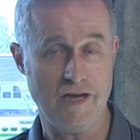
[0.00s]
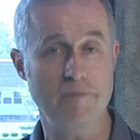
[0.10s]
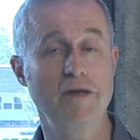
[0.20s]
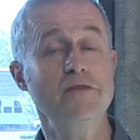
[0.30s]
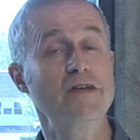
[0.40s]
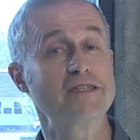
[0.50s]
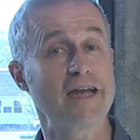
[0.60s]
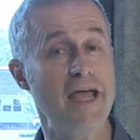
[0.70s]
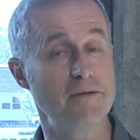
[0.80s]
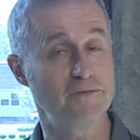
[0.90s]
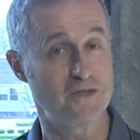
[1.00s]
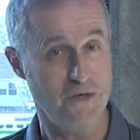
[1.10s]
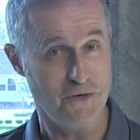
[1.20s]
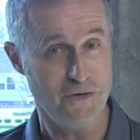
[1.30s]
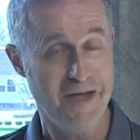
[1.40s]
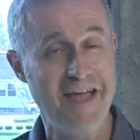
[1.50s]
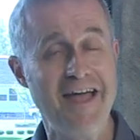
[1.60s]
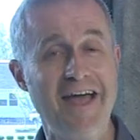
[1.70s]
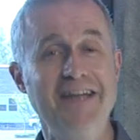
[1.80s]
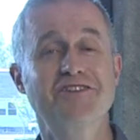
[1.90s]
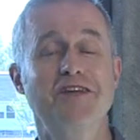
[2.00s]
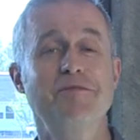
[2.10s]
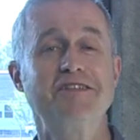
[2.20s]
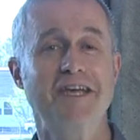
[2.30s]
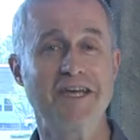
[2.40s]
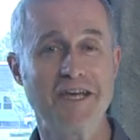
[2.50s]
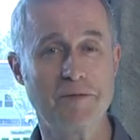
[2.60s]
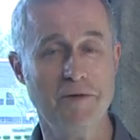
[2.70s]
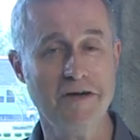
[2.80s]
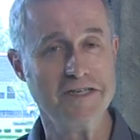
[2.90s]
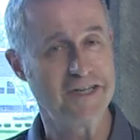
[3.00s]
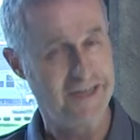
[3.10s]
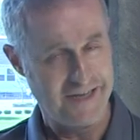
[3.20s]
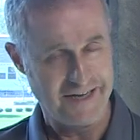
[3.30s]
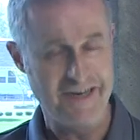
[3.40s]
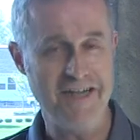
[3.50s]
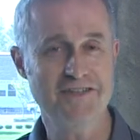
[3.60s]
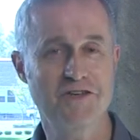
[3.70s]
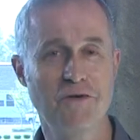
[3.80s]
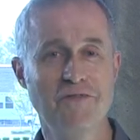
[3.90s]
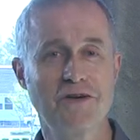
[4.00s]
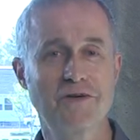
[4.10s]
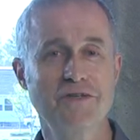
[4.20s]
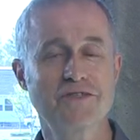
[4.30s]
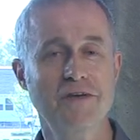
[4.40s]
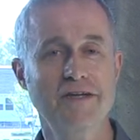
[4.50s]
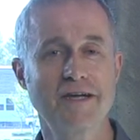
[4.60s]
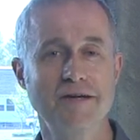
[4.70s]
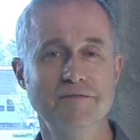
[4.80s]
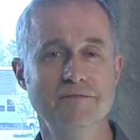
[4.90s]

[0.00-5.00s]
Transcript: I believe it is an M2 and he's going to be taking it apart. Let's go over to Chris right now.